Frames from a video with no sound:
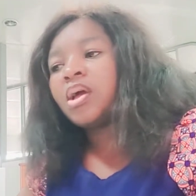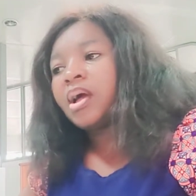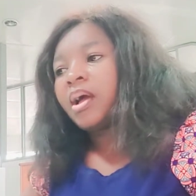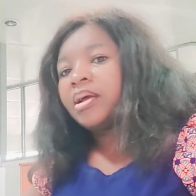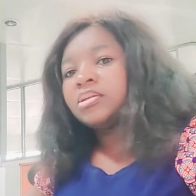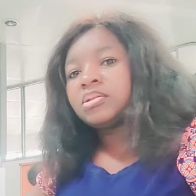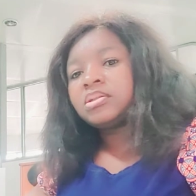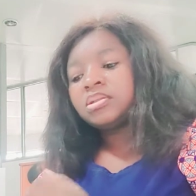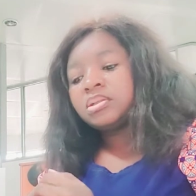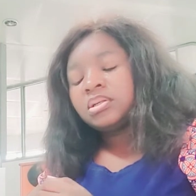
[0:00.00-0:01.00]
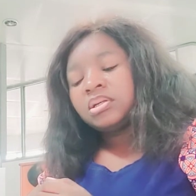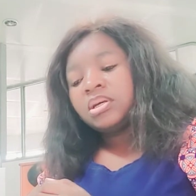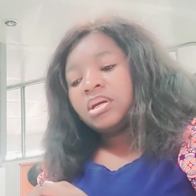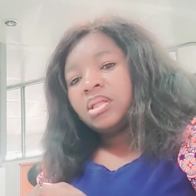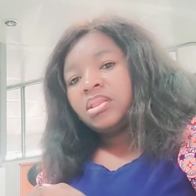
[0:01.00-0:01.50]
and
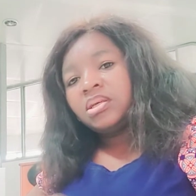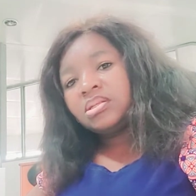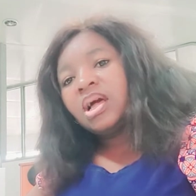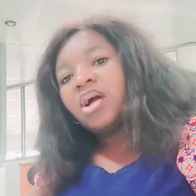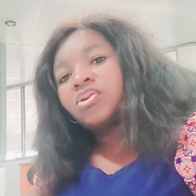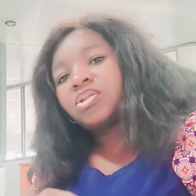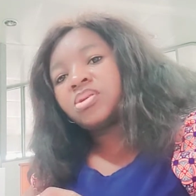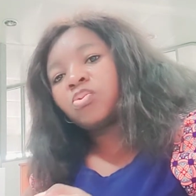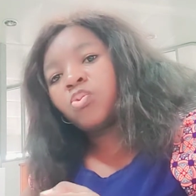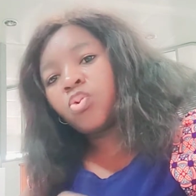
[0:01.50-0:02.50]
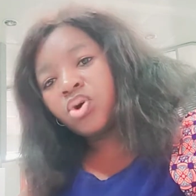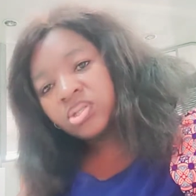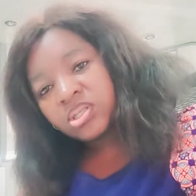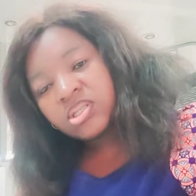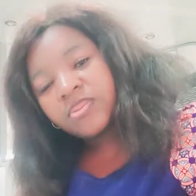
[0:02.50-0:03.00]
this house
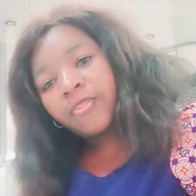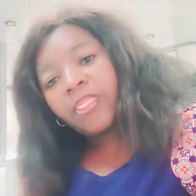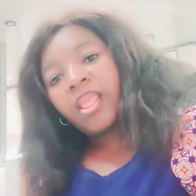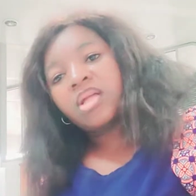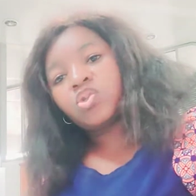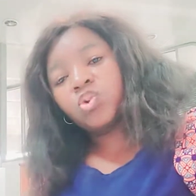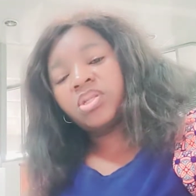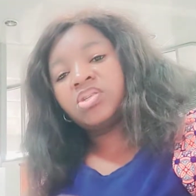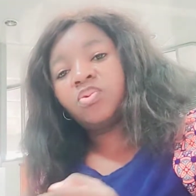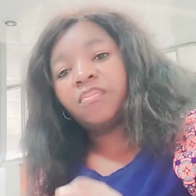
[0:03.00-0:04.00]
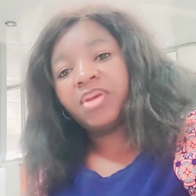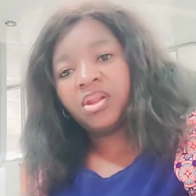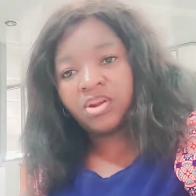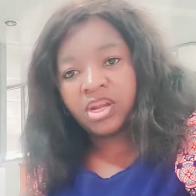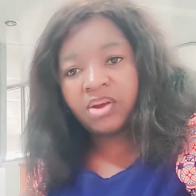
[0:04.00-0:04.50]
worth twenty-one
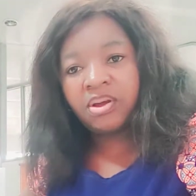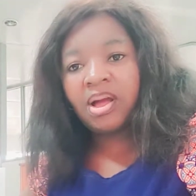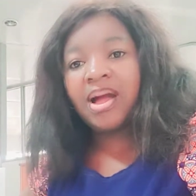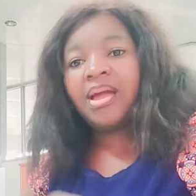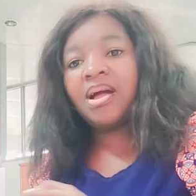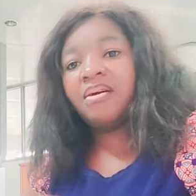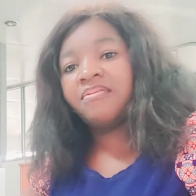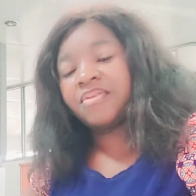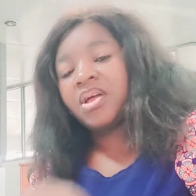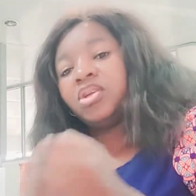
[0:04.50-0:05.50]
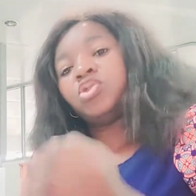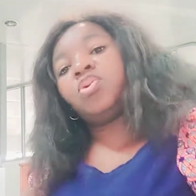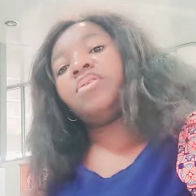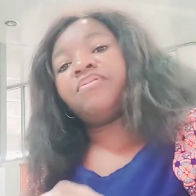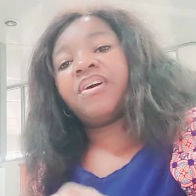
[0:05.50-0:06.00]
million naira, I have
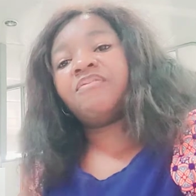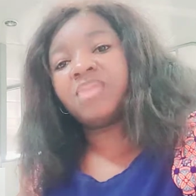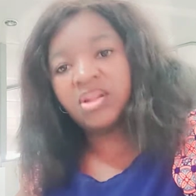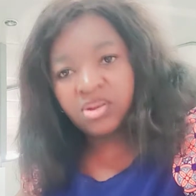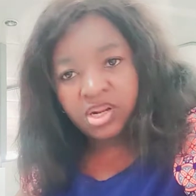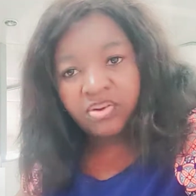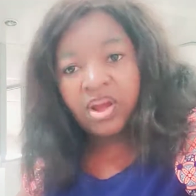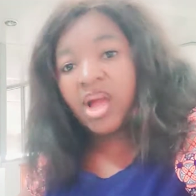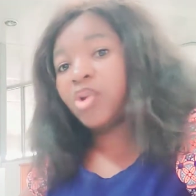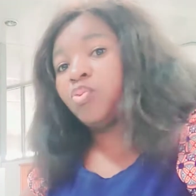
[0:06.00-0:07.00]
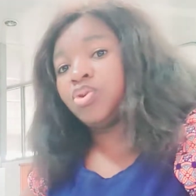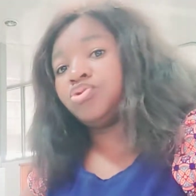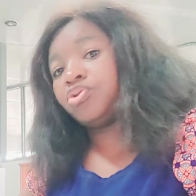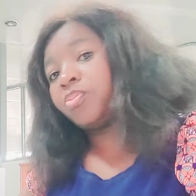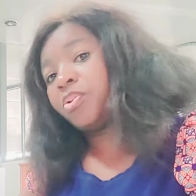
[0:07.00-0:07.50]
twenty-five million naira. I don't want to
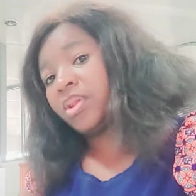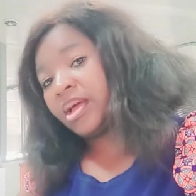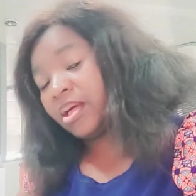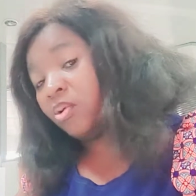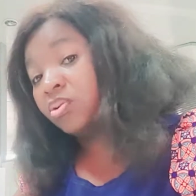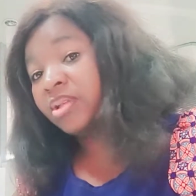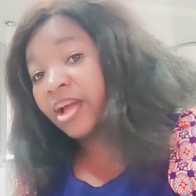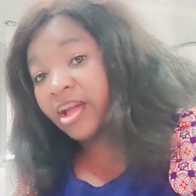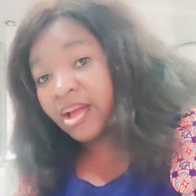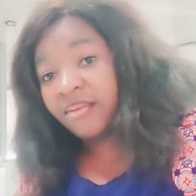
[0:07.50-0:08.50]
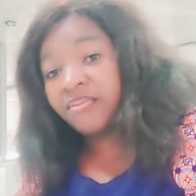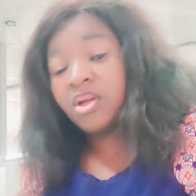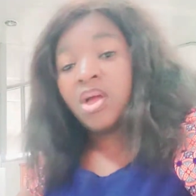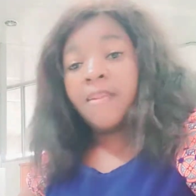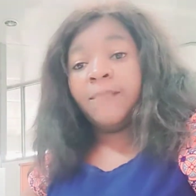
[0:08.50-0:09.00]
drop all I all that I have,
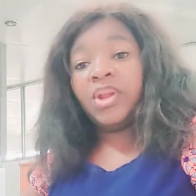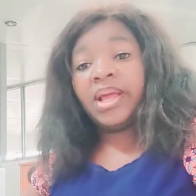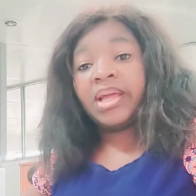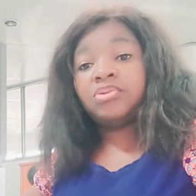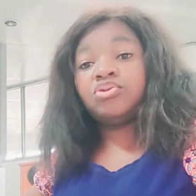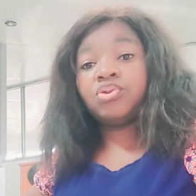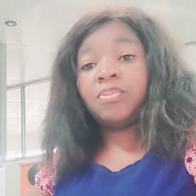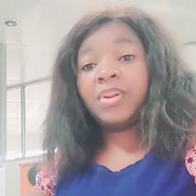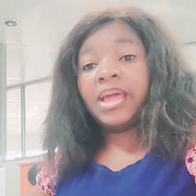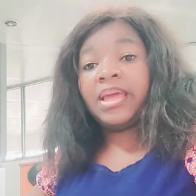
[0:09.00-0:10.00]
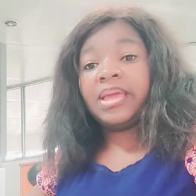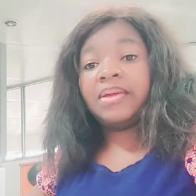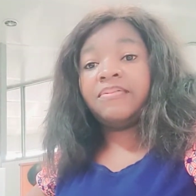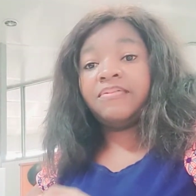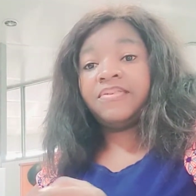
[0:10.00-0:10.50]
but I can drop like
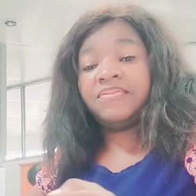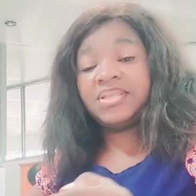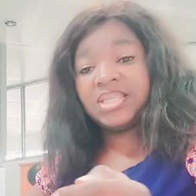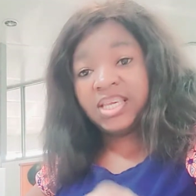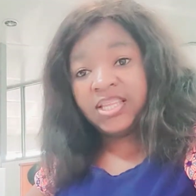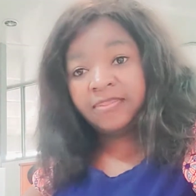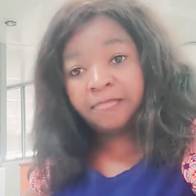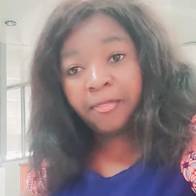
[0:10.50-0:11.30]
fifteen